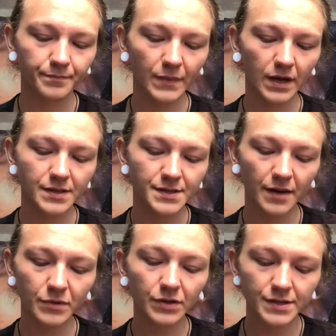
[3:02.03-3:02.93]
It's time
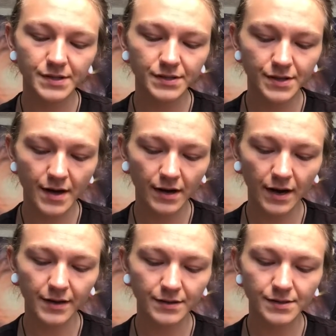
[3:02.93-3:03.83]
to listen to that
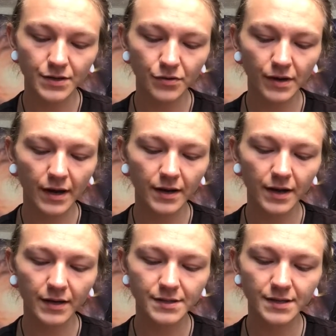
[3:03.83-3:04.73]
guidance that you get, and
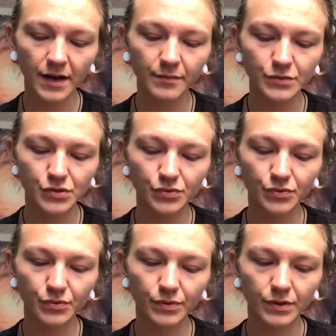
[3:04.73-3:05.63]
it's time
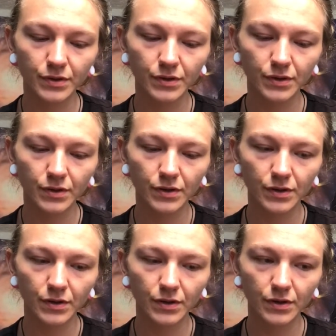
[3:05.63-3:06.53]
to
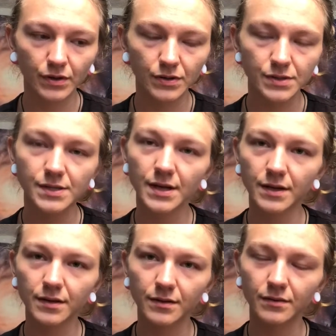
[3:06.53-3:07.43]
sit
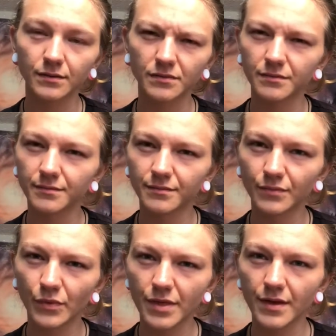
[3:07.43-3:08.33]

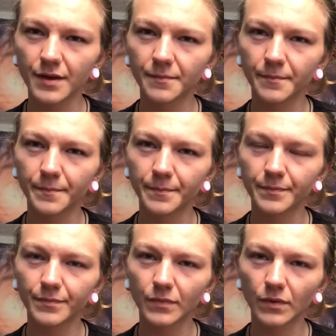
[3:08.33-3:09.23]
with it,
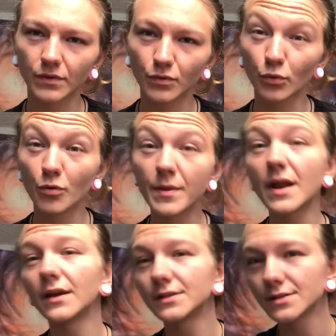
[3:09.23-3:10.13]

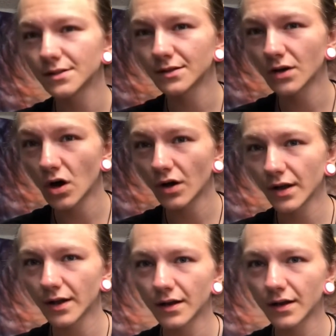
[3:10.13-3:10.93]
ruminate on it.